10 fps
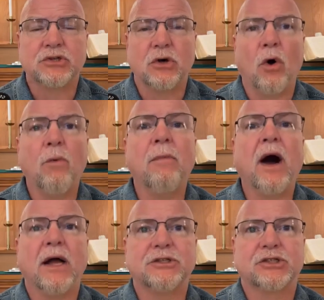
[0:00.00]
so
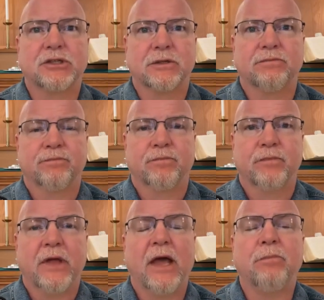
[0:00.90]
much
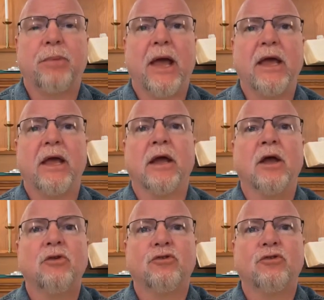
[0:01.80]
and paying